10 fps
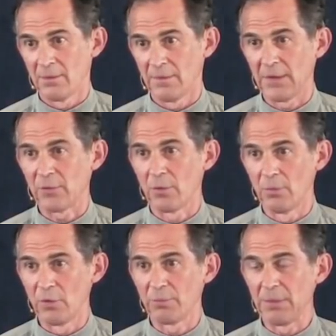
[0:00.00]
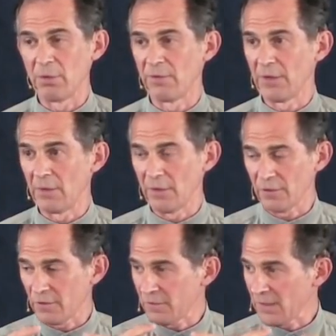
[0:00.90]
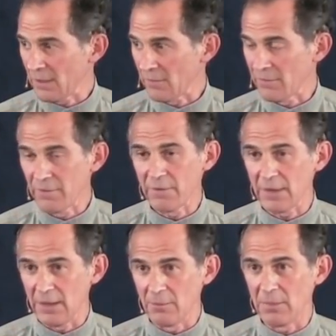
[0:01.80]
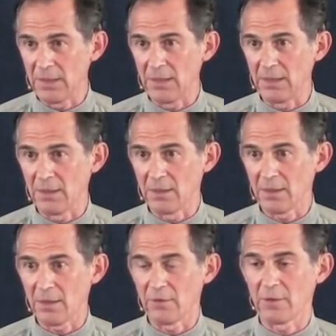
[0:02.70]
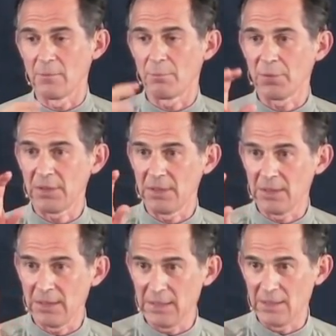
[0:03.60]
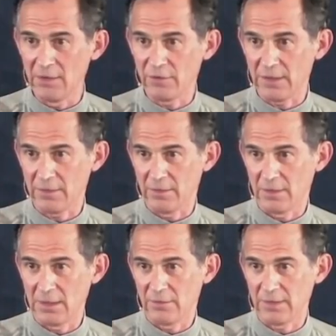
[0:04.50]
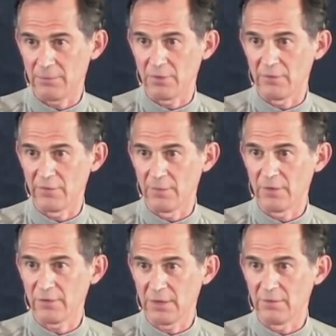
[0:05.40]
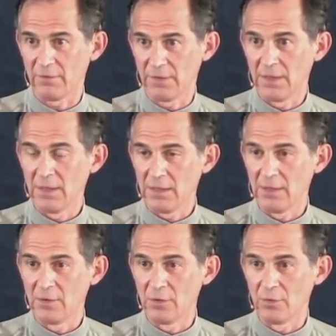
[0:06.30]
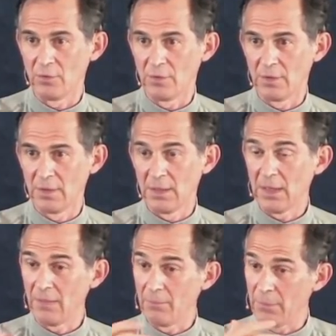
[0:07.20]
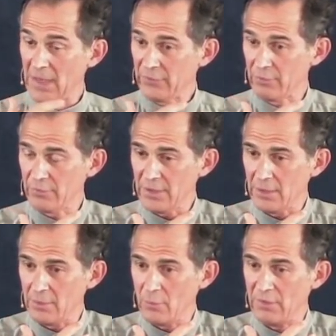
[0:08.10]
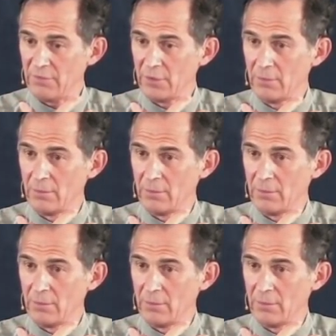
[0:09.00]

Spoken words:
That's what most people feel. The self in me is completely separate from the self in you. And as a result, we feel